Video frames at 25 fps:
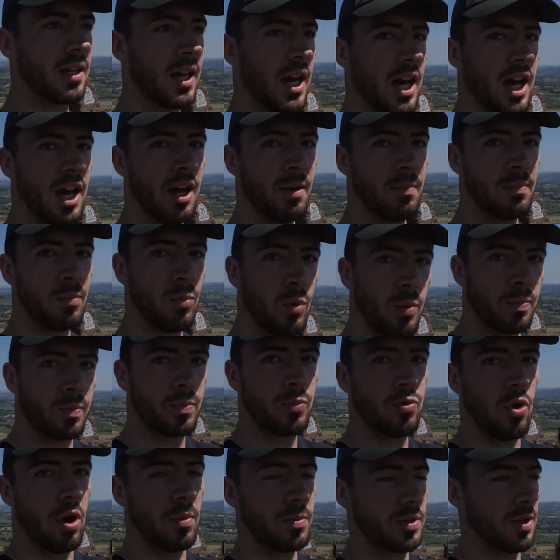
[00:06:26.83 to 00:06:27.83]
Um, we'll
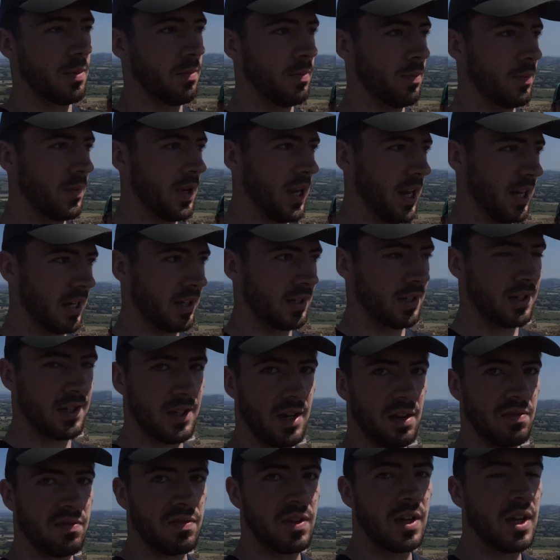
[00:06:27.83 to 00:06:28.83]
drop some links and
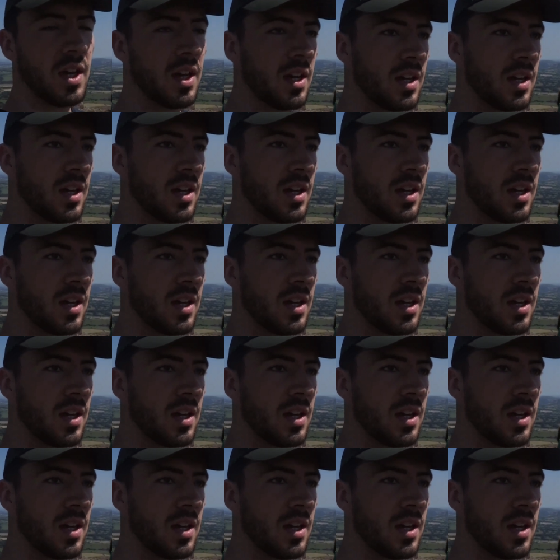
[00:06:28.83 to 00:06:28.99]
stuff.